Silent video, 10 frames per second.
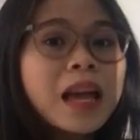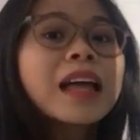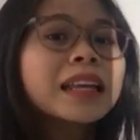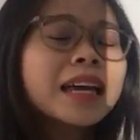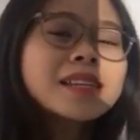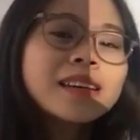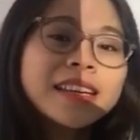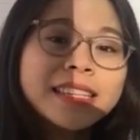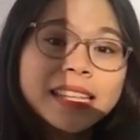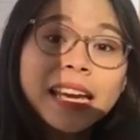The answer
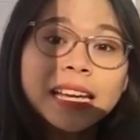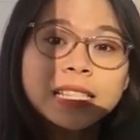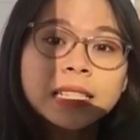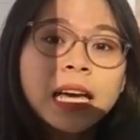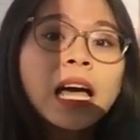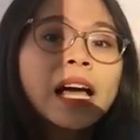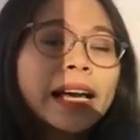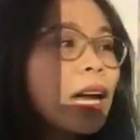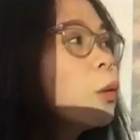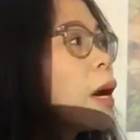is yes.
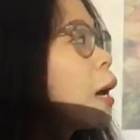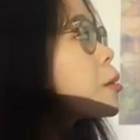Can we have